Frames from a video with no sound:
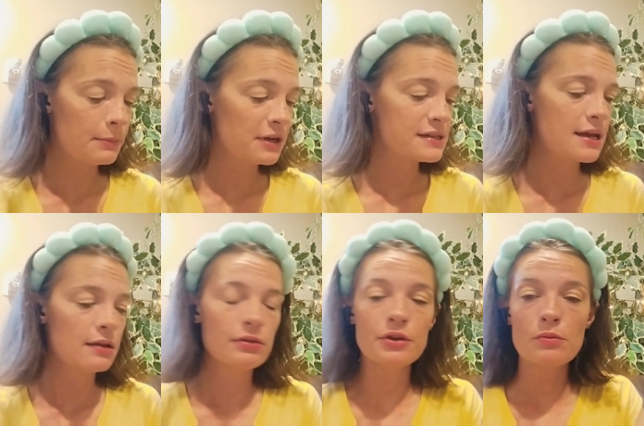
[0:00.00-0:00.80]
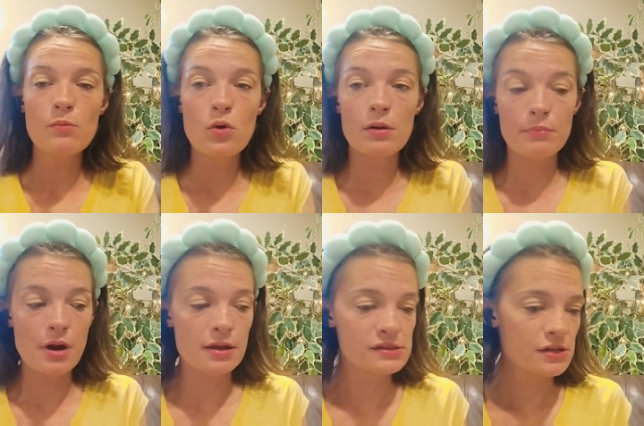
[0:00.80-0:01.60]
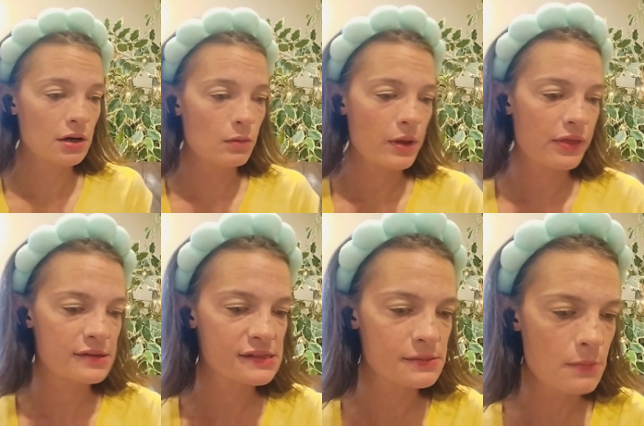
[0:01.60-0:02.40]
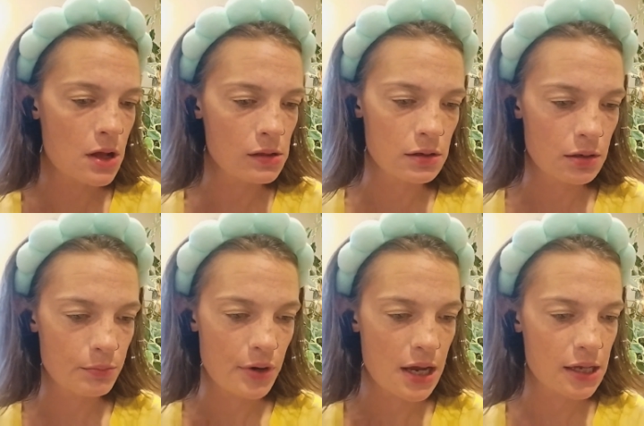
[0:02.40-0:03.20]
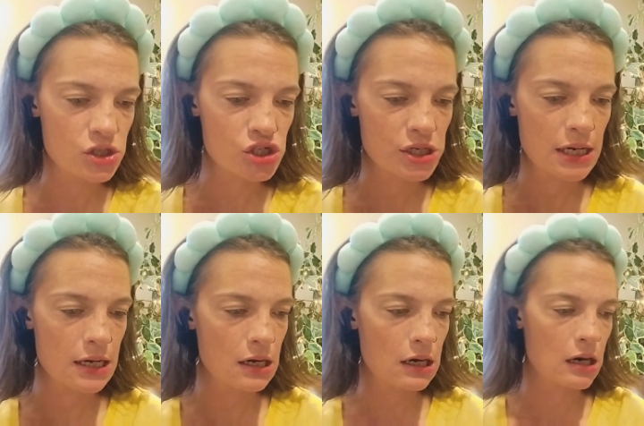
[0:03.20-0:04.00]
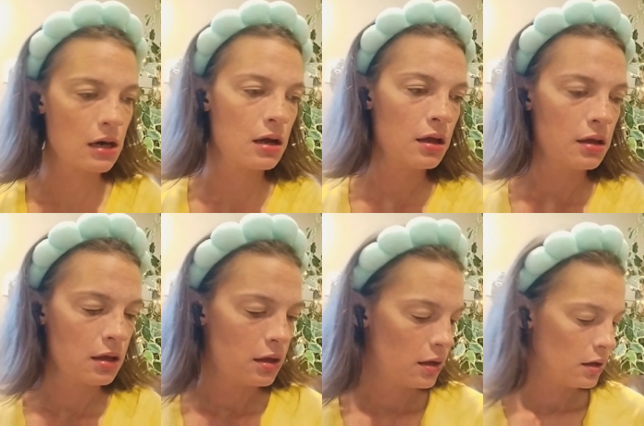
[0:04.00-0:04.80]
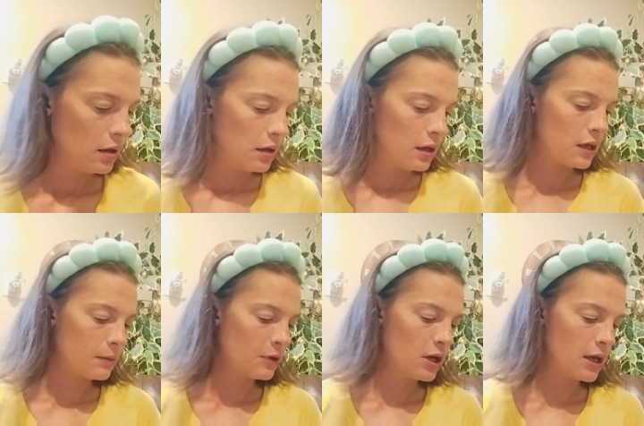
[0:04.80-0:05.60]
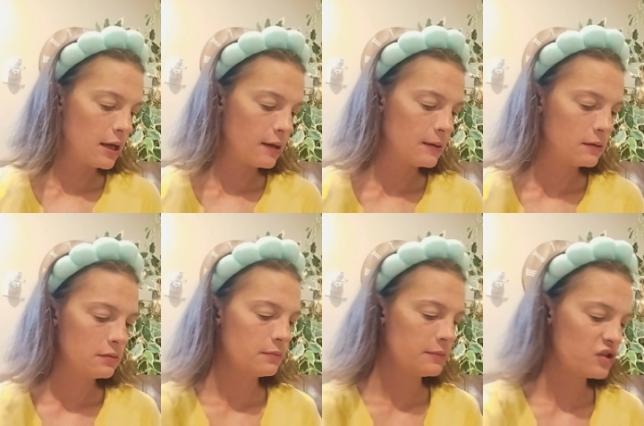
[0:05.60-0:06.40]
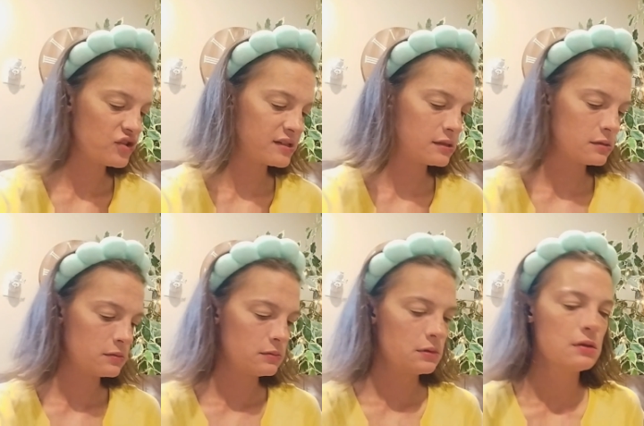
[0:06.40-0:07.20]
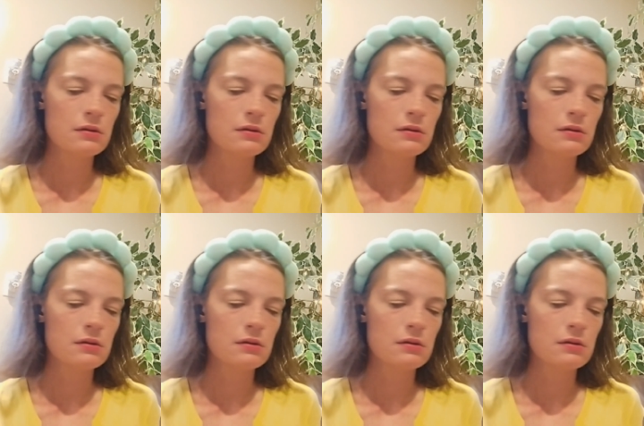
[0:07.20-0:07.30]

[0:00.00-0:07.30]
I'm going to take a little more bronzer with a smaller brush here, and I'm going to just